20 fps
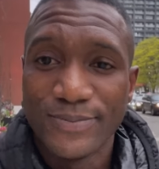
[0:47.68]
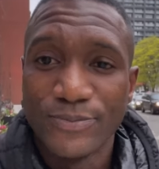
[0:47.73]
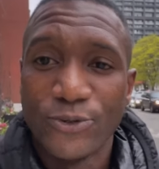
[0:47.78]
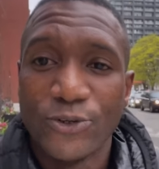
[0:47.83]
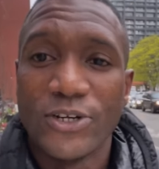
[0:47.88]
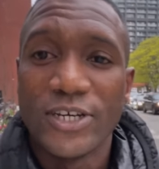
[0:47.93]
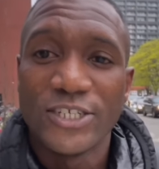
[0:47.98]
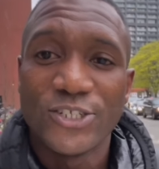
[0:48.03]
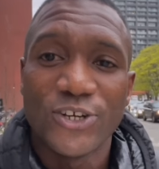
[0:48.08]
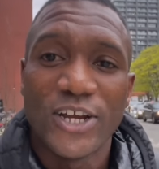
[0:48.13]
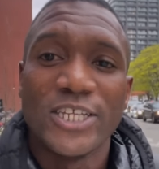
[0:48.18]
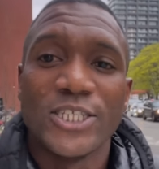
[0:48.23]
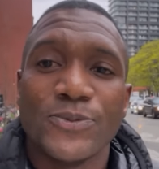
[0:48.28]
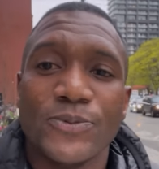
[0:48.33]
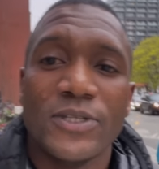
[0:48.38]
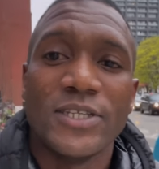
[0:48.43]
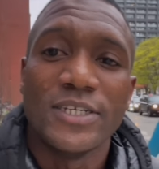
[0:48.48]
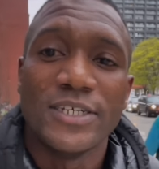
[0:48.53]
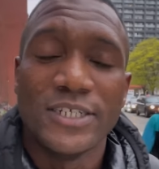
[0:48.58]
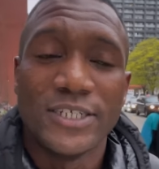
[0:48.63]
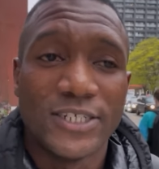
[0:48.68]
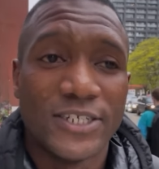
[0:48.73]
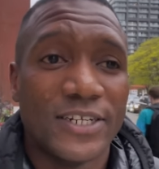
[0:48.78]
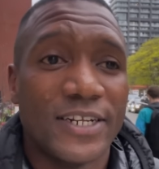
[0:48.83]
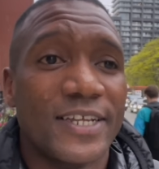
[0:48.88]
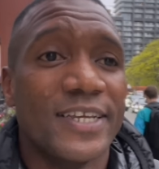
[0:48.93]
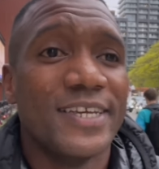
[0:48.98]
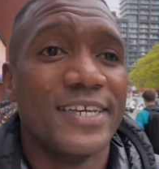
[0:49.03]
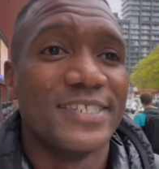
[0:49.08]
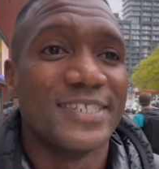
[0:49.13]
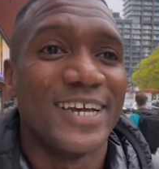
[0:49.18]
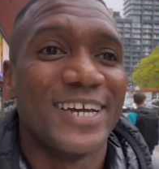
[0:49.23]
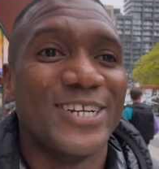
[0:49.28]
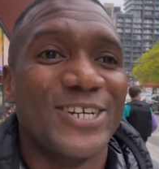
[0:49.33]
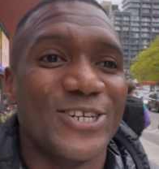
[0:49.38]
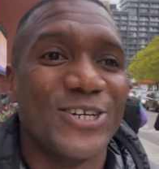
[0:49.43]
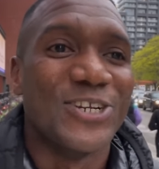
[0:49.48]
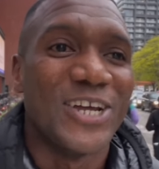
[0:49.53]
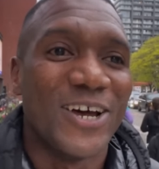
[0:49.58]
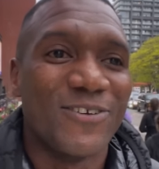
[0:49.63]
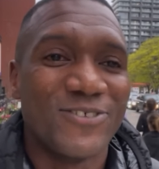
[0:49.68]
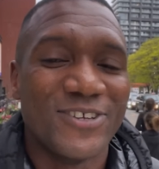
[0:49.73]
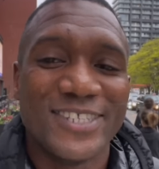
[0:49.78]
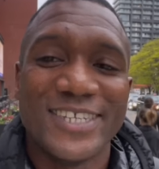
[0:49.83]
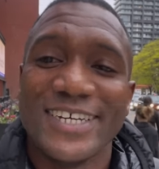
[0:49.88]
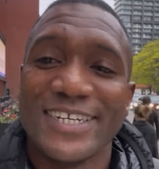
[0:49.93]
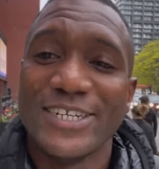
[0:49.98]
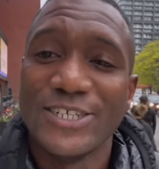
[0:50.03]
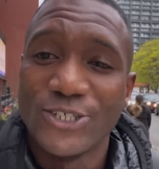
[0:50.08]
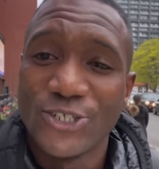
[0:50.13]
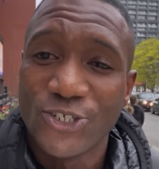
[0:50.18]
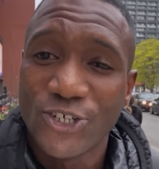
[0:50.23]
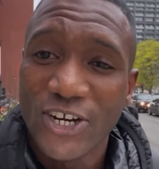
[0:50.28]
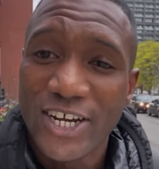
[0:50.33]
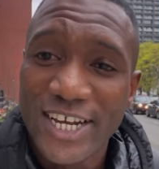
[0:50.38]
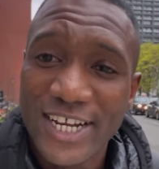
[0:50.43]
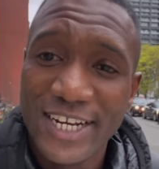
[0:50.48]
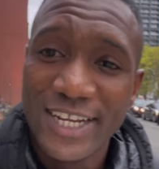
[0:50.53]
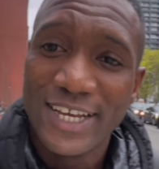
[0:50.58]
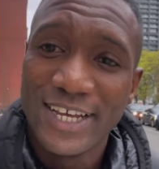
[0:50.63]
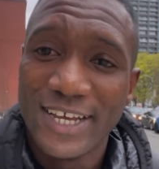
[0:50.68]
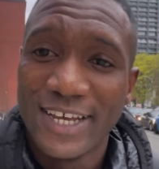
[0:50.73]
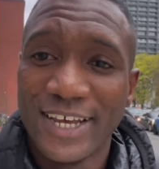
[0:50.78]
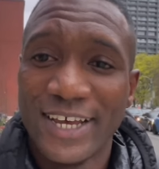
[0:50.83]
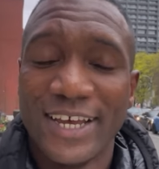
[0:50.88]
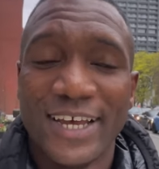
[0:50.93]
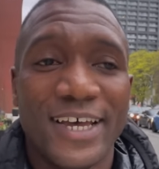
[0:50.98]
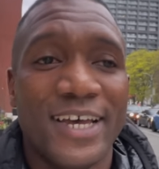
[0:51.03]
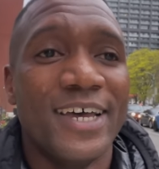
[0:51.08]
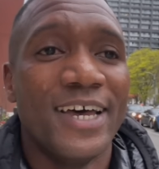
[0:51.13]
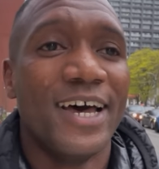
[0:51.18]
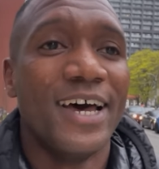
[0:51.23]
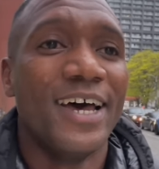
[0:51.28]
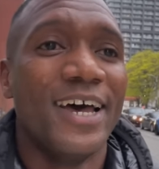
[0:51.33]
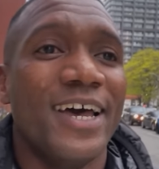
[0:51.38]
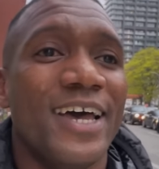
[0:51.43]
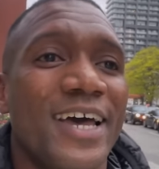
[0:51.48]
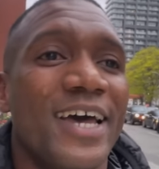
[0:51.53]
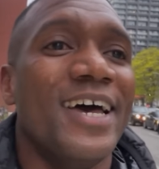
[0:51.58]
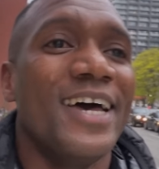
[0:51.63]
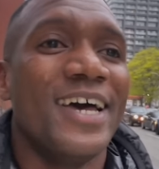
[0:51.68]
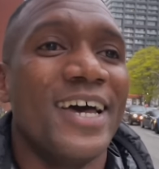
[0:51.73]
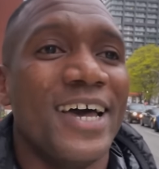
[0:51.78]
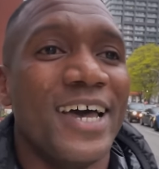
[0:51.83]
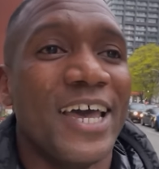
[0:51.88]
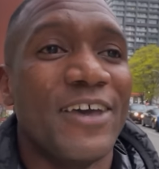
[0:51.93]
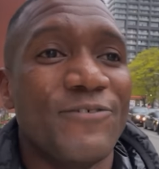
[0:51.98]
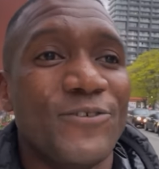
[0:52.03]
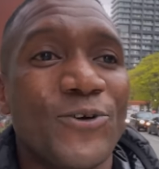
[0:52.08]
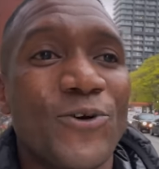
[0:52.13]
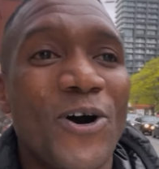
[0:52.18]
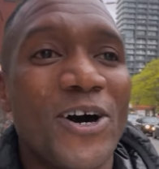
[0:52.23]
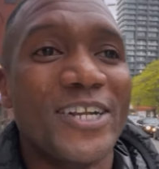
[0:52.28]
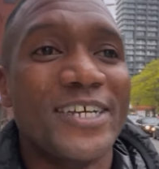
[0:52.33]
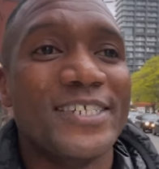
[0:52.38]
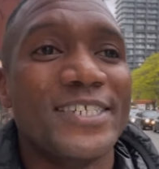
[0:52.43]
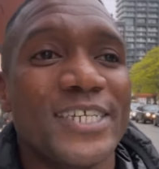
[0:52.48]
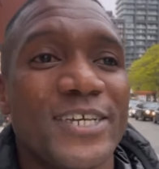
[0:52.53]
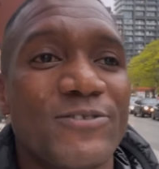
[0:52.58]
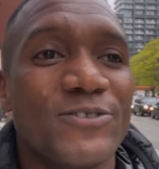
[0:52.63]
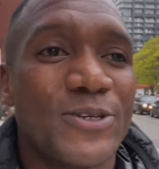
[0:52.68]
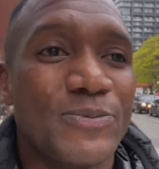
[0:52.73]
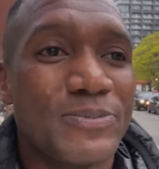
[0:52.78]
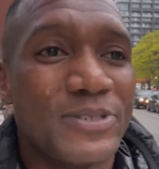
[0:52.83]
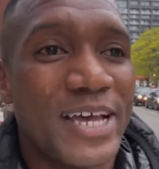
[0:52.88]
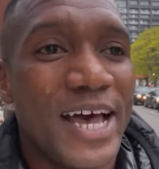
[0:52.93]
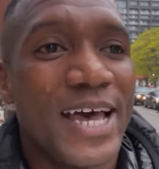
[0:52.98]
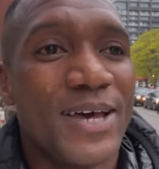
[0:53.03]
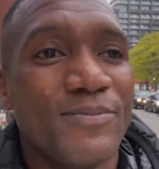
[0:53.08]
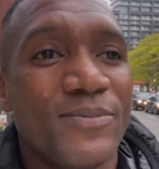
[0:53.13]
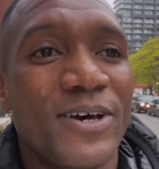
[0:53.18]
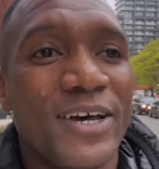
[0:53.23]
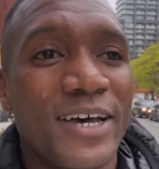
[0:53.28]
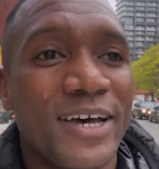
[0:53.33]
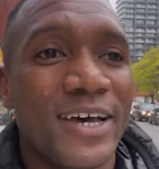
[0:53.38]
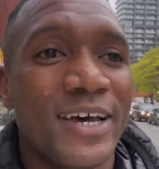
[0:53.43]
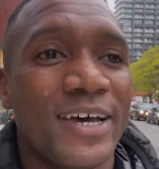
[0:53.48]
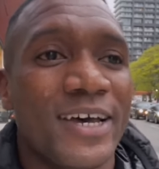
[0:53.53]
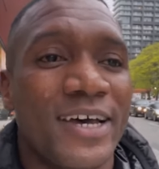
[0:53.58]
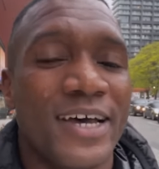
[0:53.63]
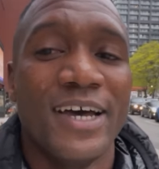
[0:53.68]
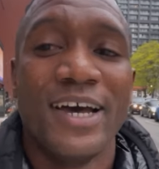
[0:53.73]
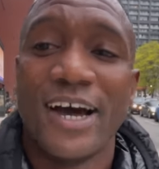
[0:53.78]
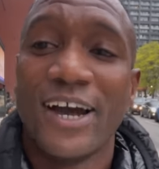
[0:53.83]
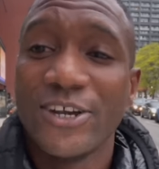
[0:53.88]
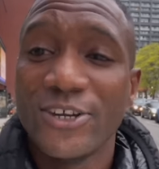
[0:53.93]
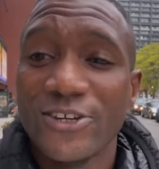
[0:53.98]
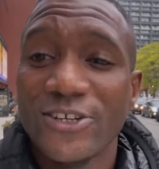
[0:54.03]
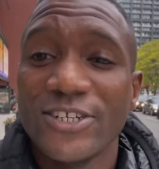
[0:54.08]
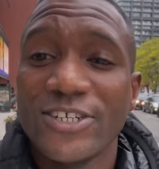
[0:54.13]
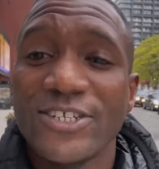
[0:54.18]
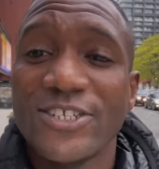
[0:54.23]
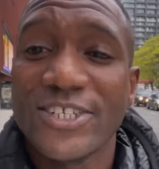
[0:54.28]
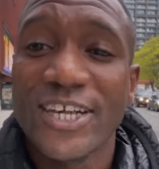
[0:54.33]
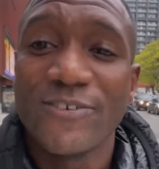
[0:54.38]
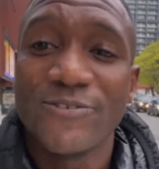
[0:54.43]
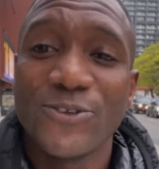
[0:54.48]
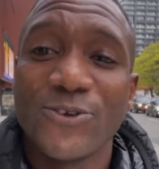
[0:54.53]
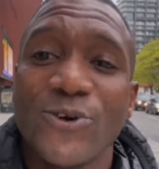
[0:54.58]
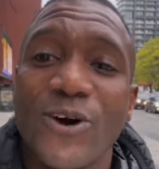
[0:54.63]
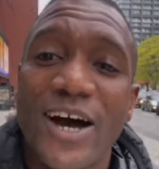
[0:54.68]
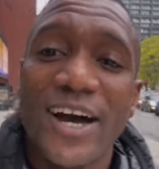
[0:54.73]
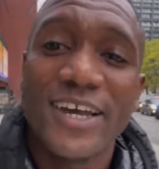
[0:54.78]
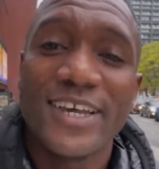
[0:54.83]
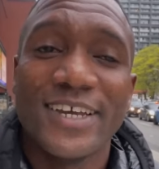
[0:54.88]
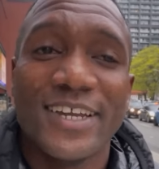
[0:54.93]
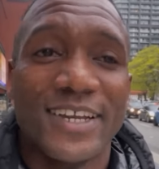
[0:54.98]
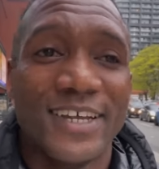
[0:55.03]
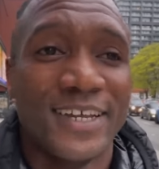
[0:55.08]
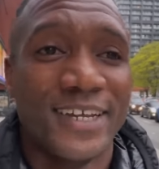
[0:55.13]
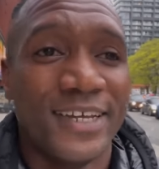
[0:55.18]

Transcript: mode of transportation. Because either you're gonna have to take the train if you wanna save some time, or you're gonna just have to walk it.